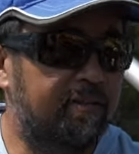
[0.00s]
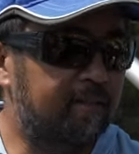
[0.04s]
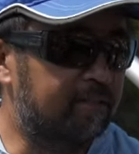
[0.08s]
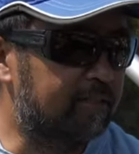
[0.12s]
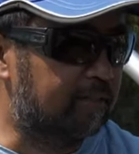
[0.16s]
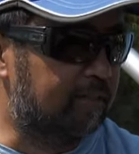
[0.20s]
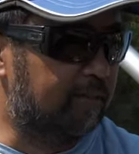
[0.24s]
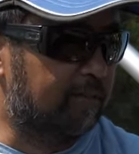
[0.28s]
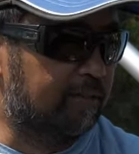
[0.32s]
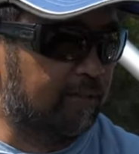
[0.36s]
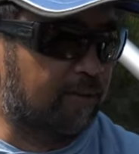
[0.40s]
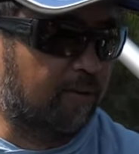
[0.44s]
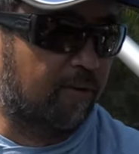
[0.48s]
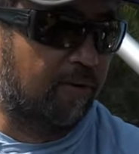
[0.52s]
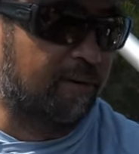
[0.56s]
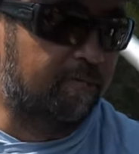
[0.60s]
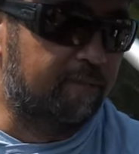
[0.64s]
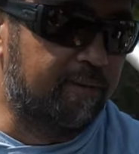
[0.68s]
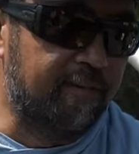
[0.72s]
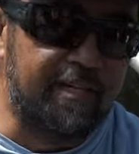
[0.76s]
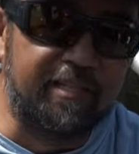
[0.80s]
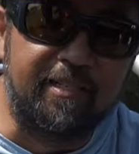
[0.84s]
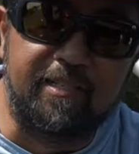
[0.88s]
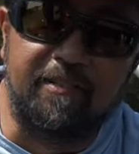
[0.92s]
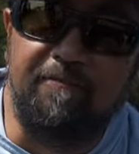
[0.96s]
So you want to
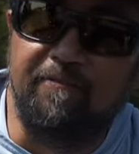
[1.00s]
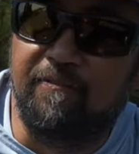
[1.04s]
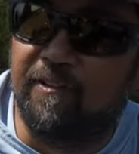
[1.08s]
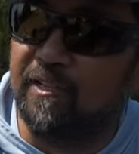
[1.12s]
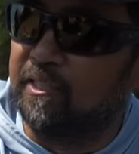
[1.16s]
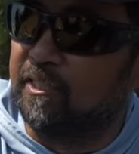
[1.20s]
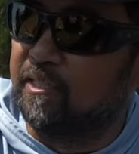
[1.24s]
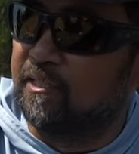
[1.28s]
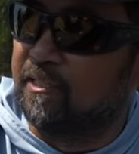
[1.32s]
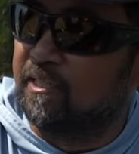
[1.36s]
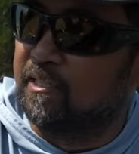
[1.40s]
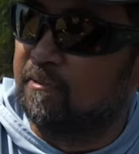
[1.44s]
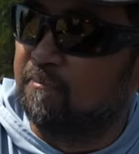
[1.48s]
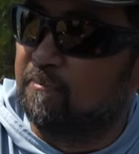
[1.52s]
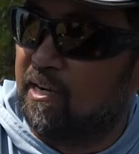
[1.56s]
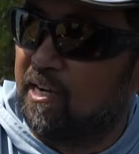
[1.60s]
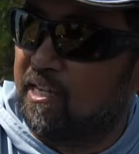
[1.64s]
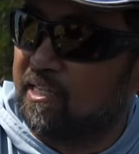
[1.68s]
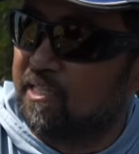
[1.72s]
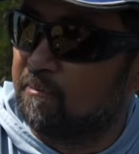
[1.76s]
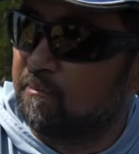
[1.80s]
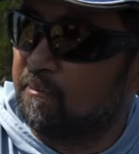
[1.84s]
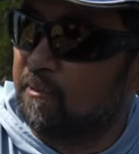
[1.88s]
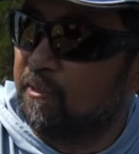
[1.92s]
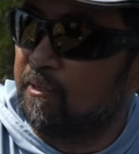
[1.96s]
be as efficient as
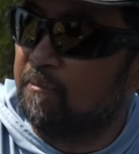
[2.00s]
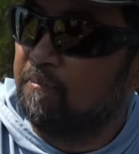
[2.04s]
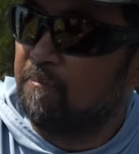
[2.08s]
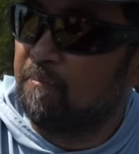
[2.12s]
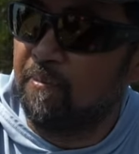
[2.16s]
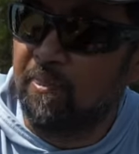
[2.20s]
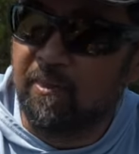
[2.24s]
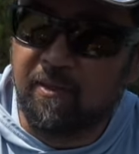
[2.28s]
possible